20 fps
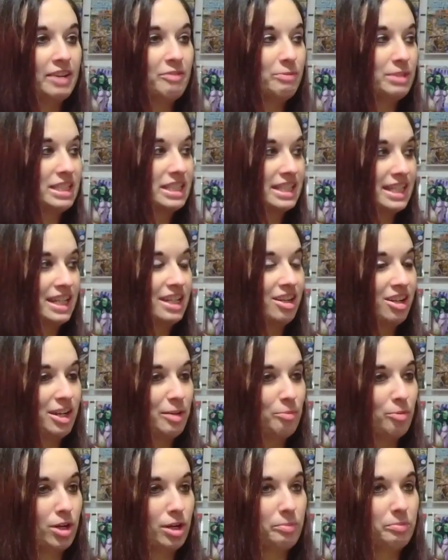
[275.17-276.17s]
stayed
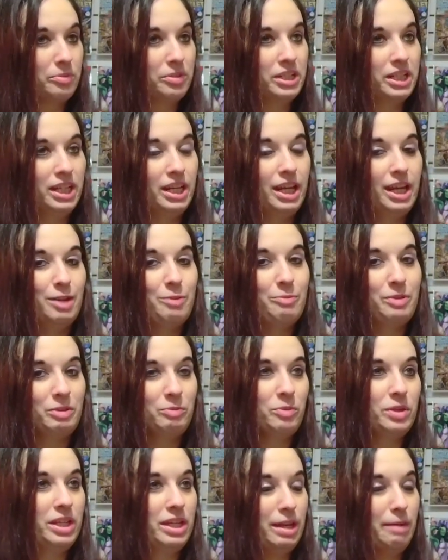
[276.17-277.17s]
on property, and we
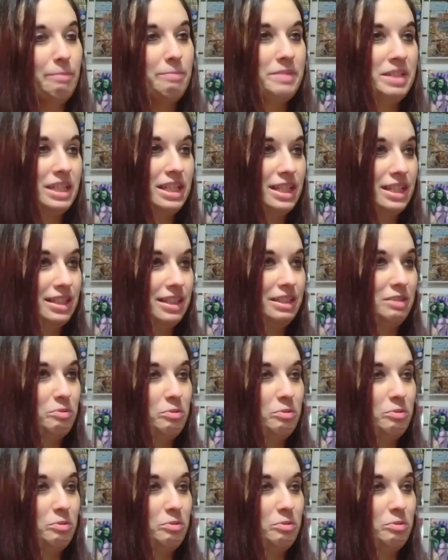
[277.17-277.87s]
went immediately.